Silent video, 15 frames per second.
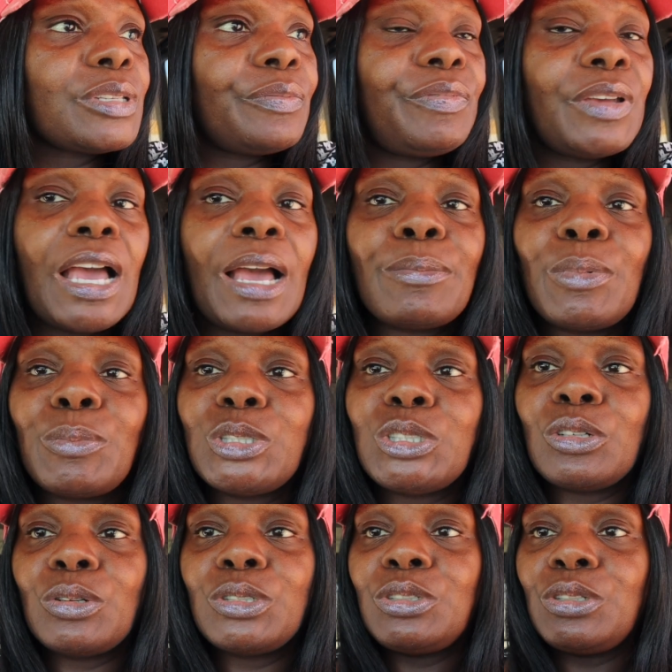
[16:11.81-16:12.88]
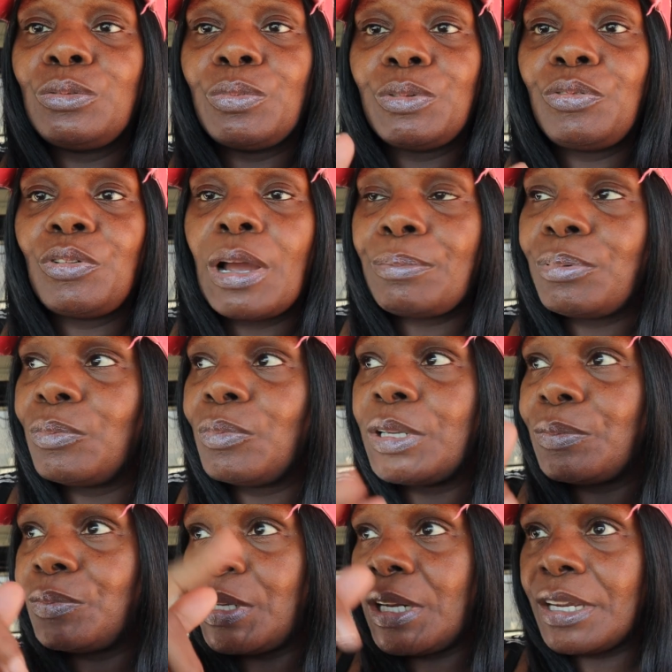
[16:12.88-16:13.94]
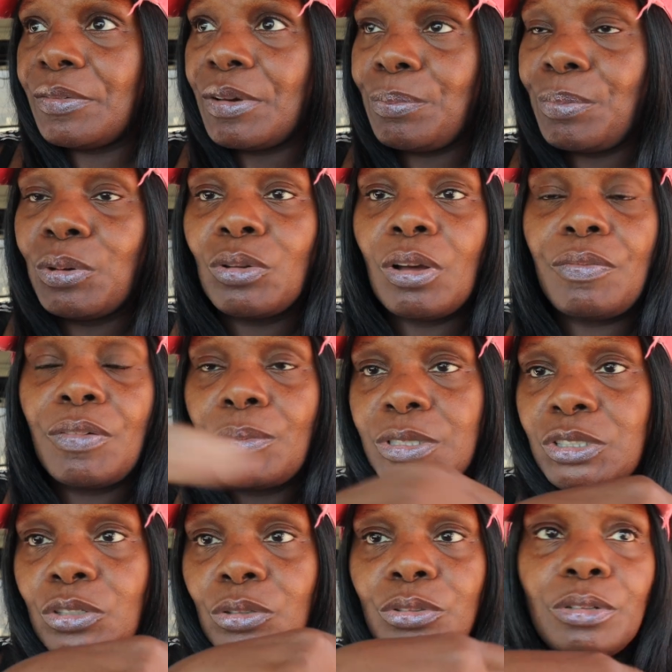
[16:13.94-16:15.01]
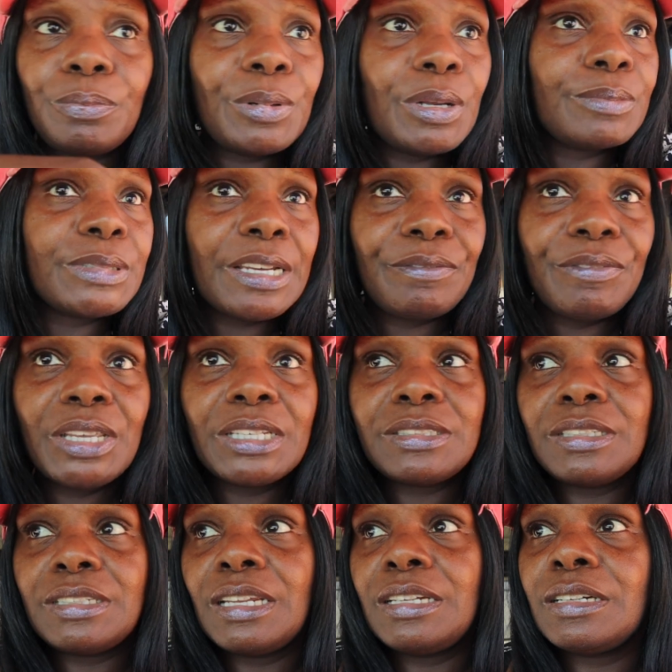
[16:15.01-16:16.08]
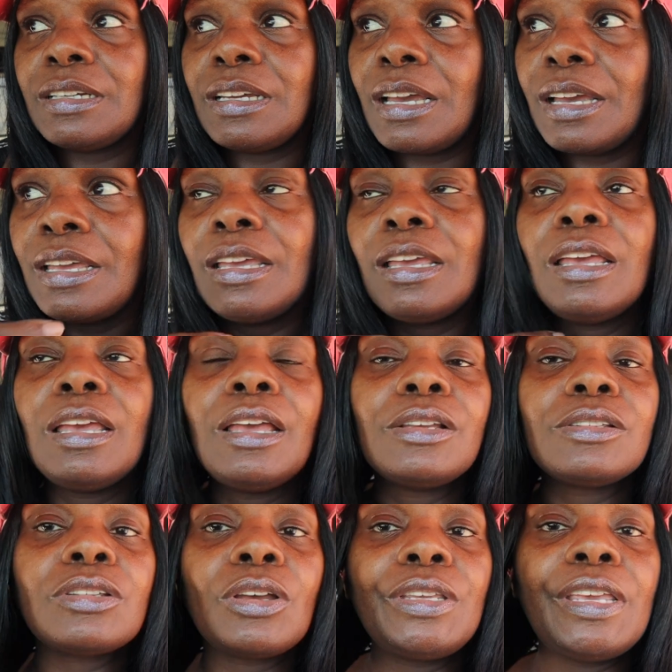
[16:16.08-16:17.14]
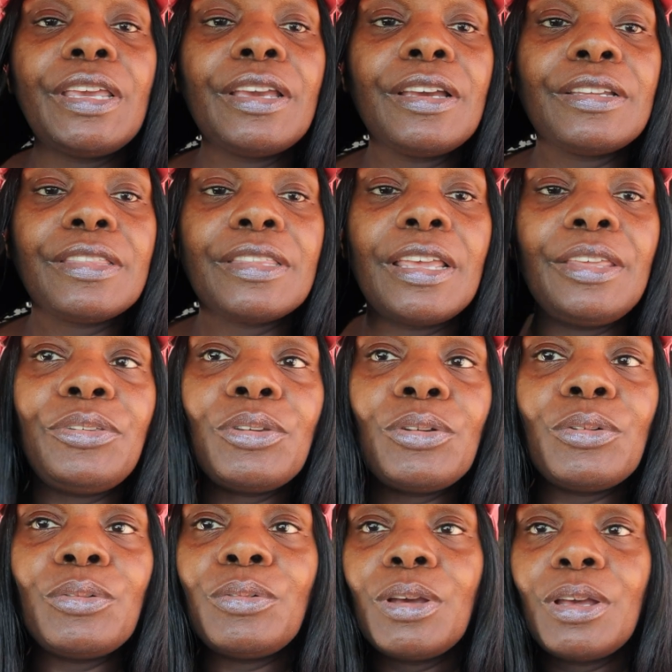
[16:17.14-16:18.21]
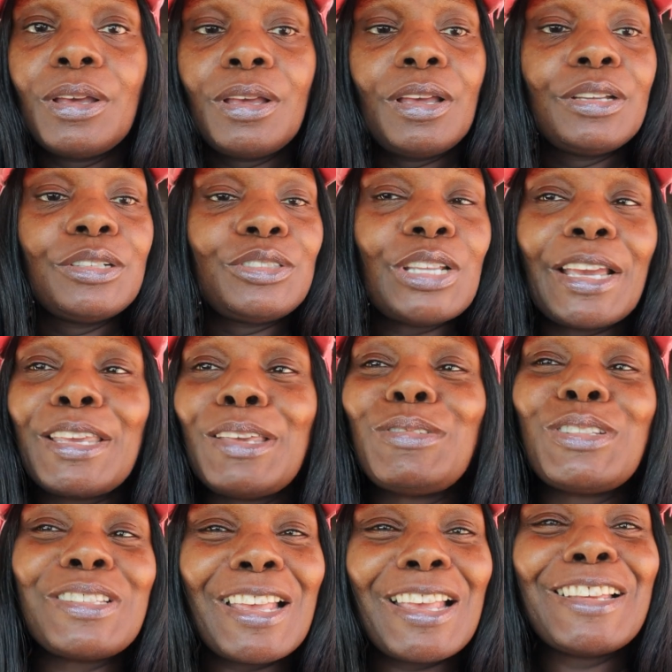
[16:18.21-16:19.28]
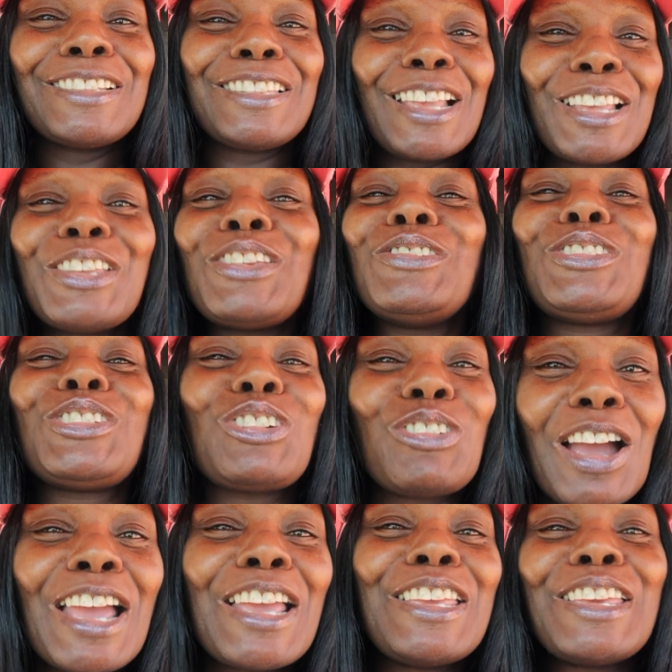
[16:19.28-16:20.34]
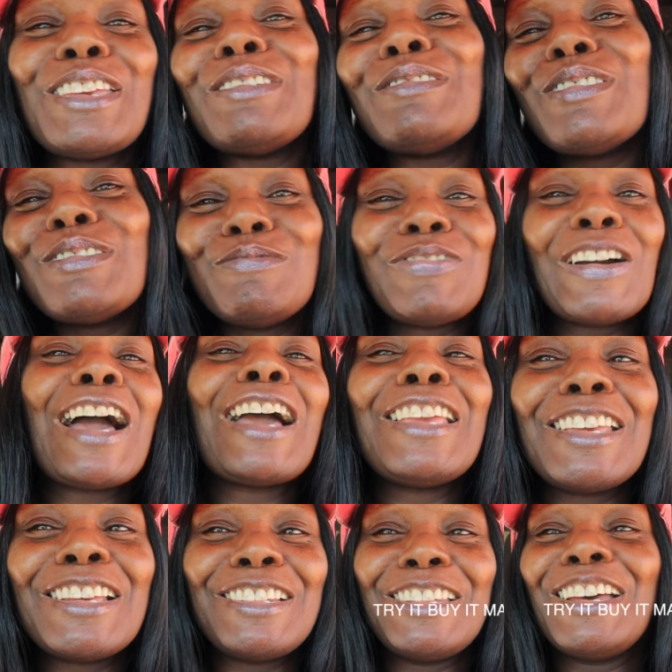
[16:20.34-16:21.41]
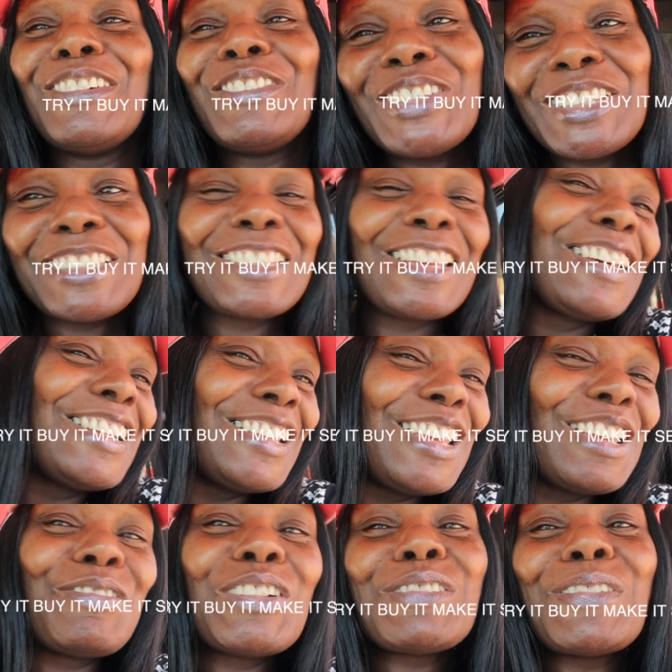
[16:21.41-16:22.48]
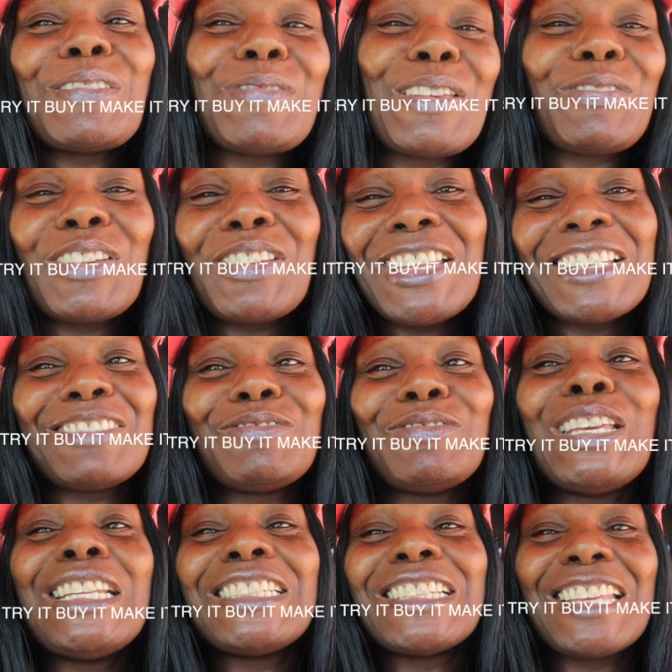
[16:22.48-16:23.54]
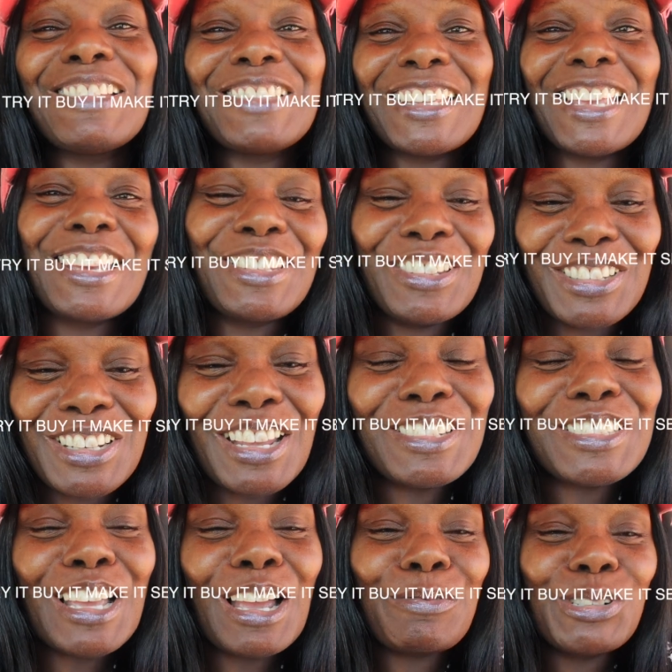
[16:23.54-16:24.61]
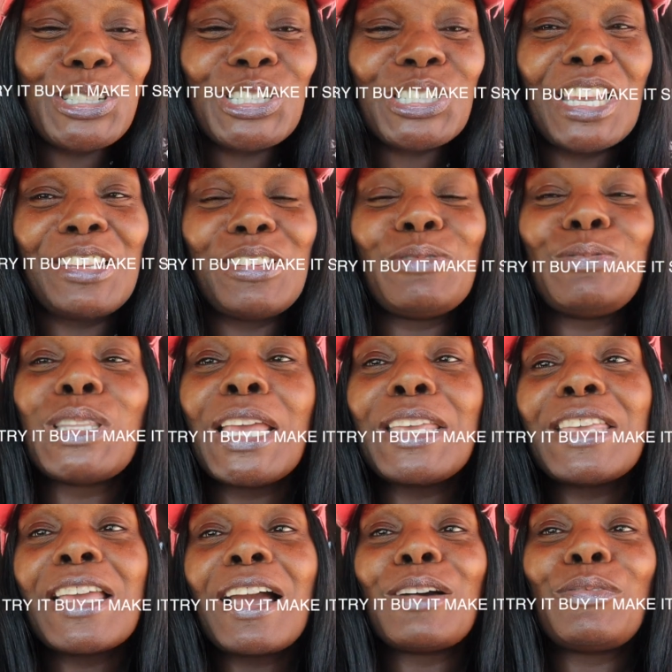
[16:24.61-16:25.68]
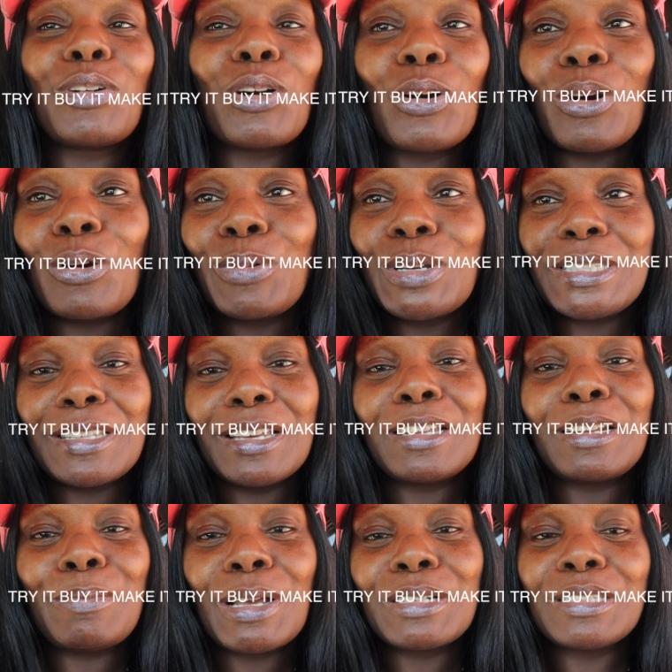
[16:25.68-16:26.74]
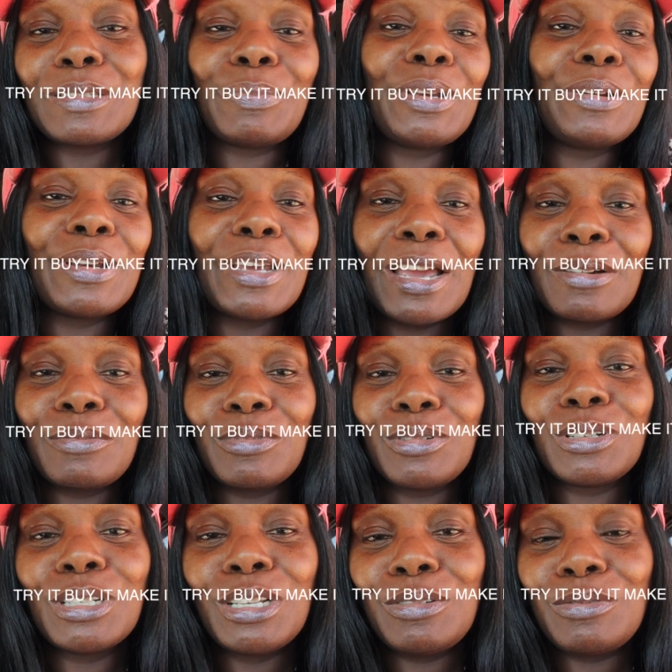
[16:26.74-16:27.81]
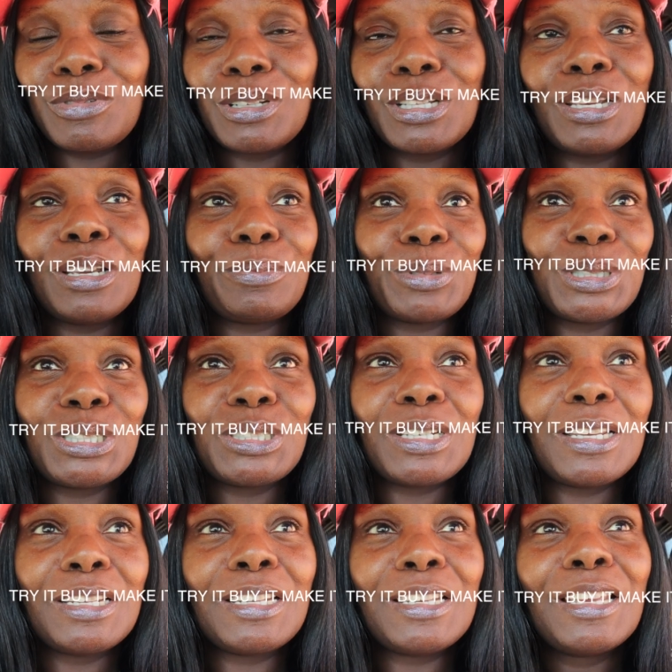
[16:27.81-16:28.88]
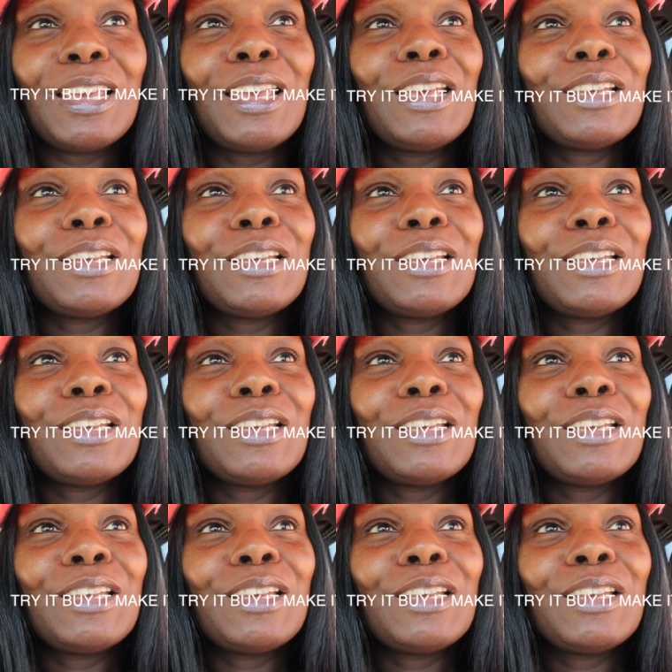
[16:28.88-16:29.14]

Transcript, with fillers: Are, I'm gonna show it to you before I put when when I get pull off. I'm gonna show you the pumps. How fancy they done got. So yeah, thank you. I keep saying thank you. Try it, buy it, love it, sell it. It must be good for me to keep saying your name because I appreciate you. Thank y'all for always thinking about spirit. I really, really appreciate it.